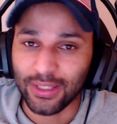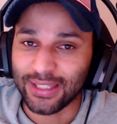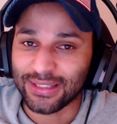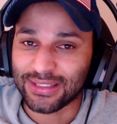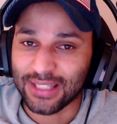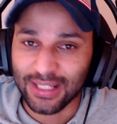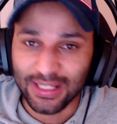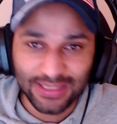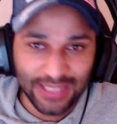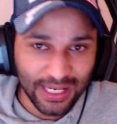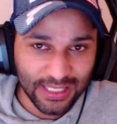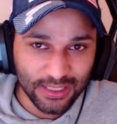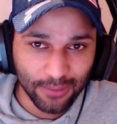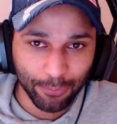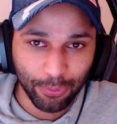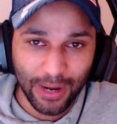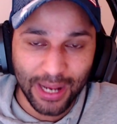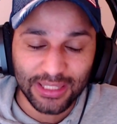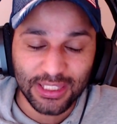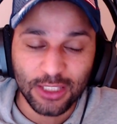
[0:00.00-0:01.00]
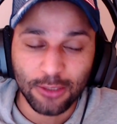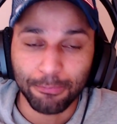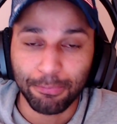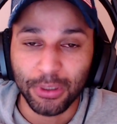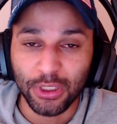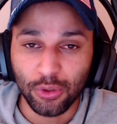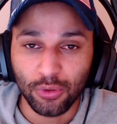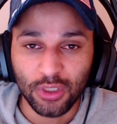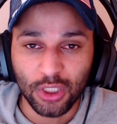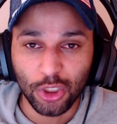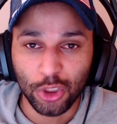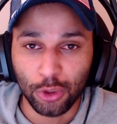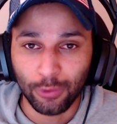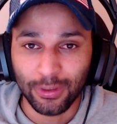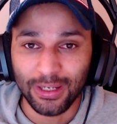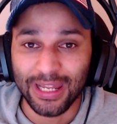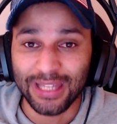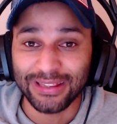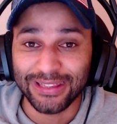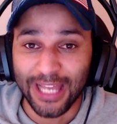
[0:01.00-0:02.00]
It's going to take some practice, but you can do
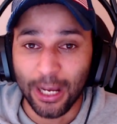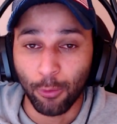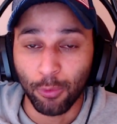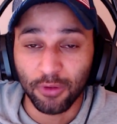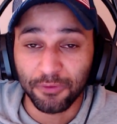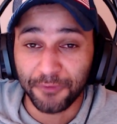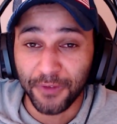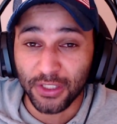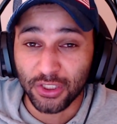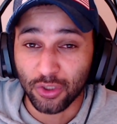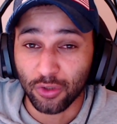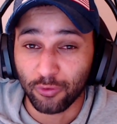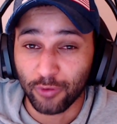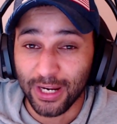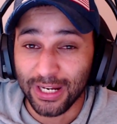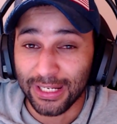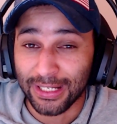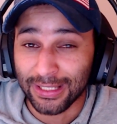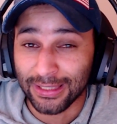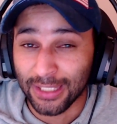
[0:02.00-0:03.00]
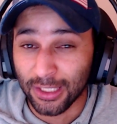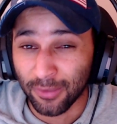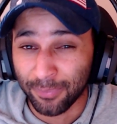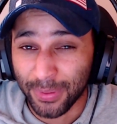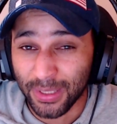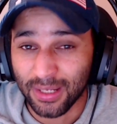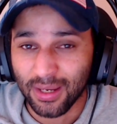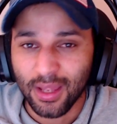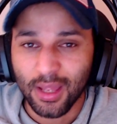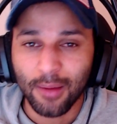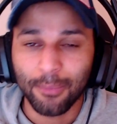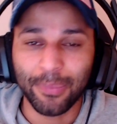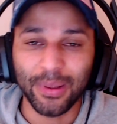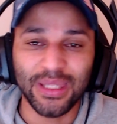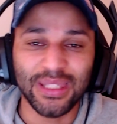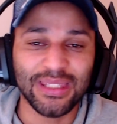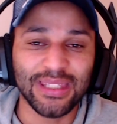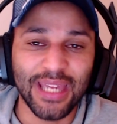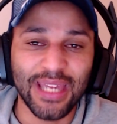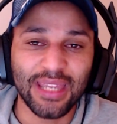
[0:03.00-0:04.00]
it, and that will fix your rating a little bit, but
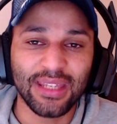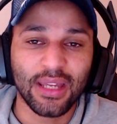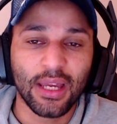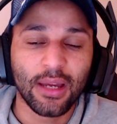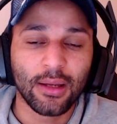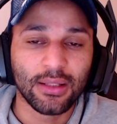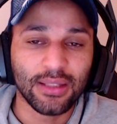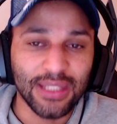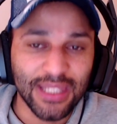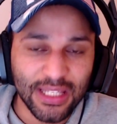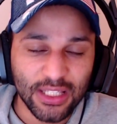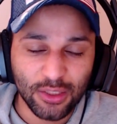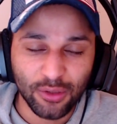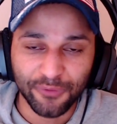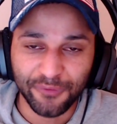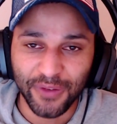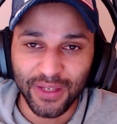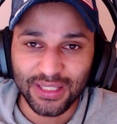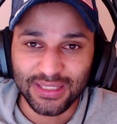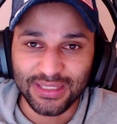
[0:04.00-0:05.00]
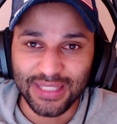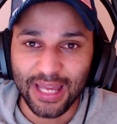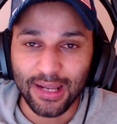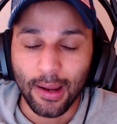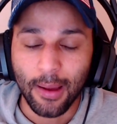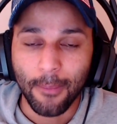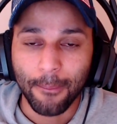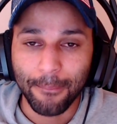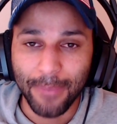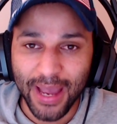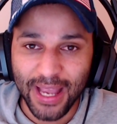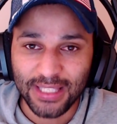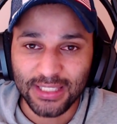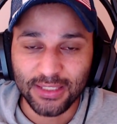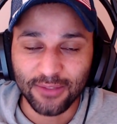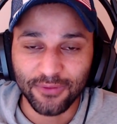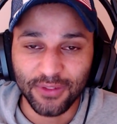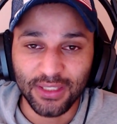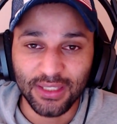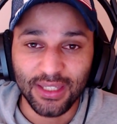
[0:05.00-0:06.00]
EA needs to fix that
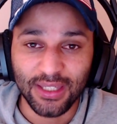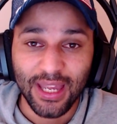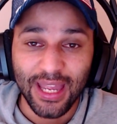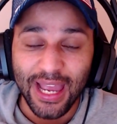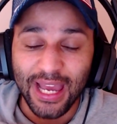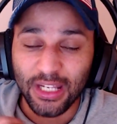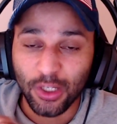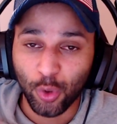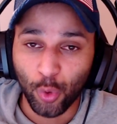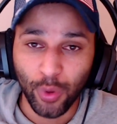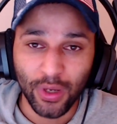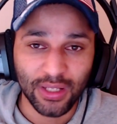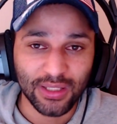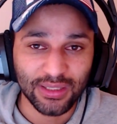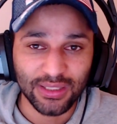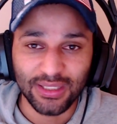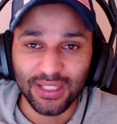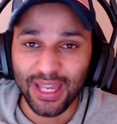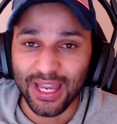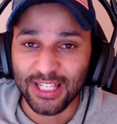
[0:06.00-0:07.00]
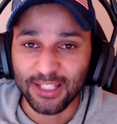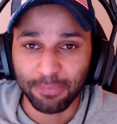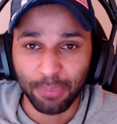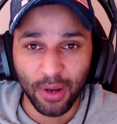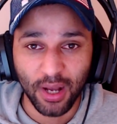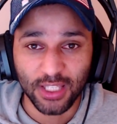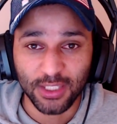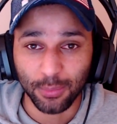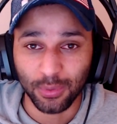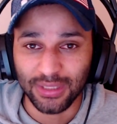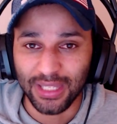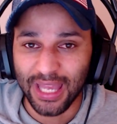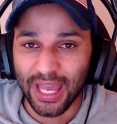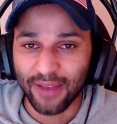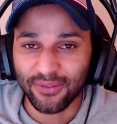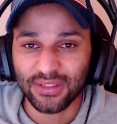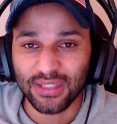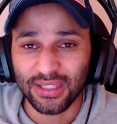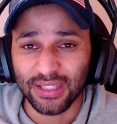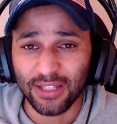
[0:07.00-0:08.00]
massively and quickly as possible. They
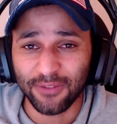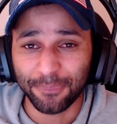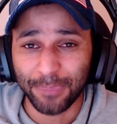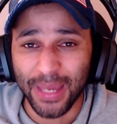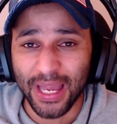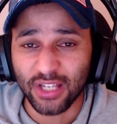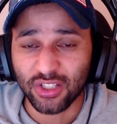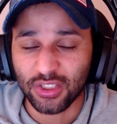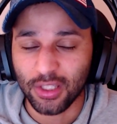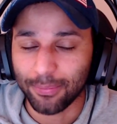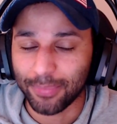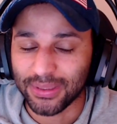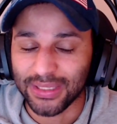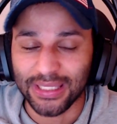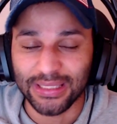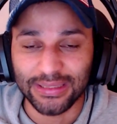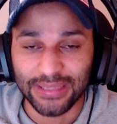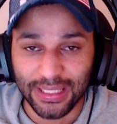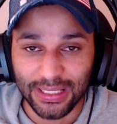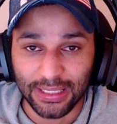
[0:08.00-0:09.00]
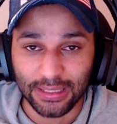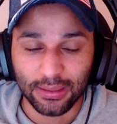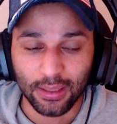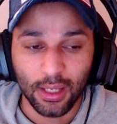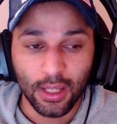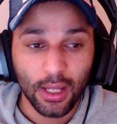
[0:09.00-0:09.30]
have said they've patched it, but they didn't.